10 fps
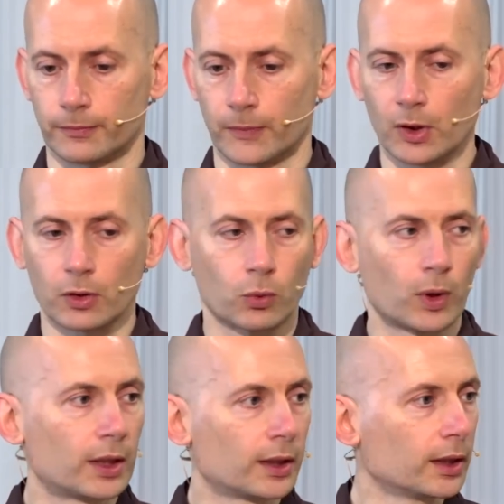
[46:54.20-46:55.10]
Not
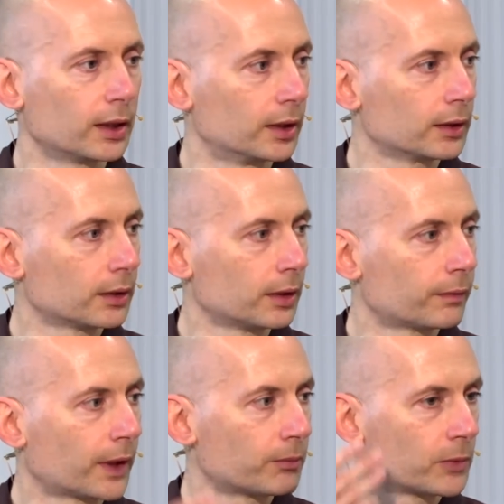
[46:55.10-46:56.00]
dwelling in it.
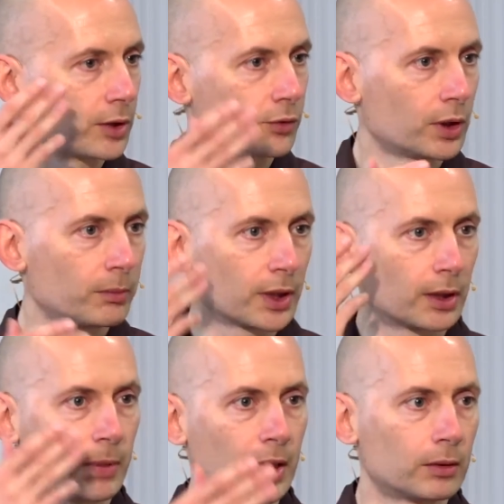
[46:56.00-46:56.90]
If I'm daydreaming
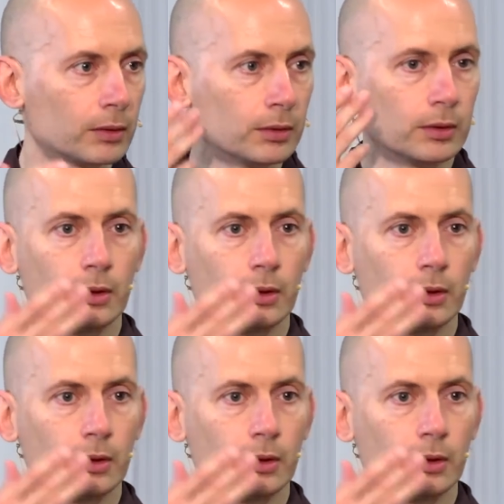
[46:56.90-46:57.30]
about,